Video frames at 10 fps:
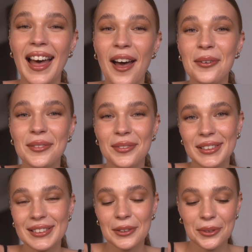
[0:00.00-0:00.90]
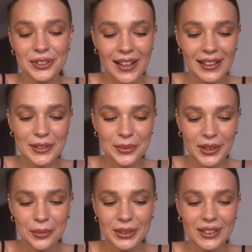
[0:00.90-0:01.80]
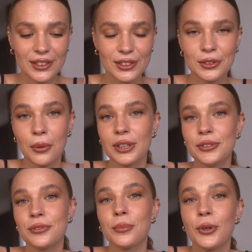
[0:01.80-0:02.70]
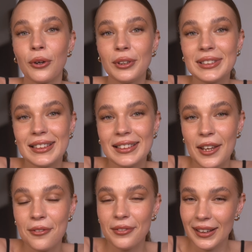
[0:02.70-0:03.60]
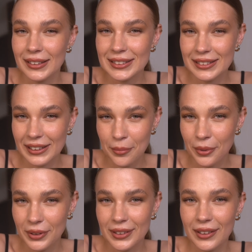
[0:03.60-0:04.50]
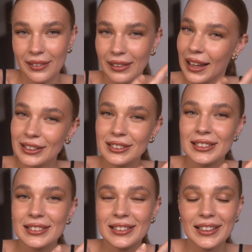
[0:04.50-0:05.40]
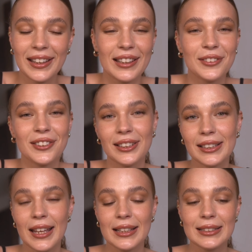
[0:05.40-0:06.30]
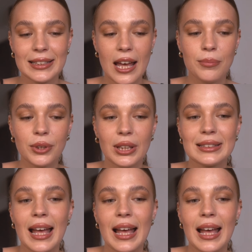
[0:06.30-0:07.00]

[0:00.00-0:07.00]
I would feel so jealous when I would hear stories from girls that they fell asleep on their lashes and they had really nice nap, because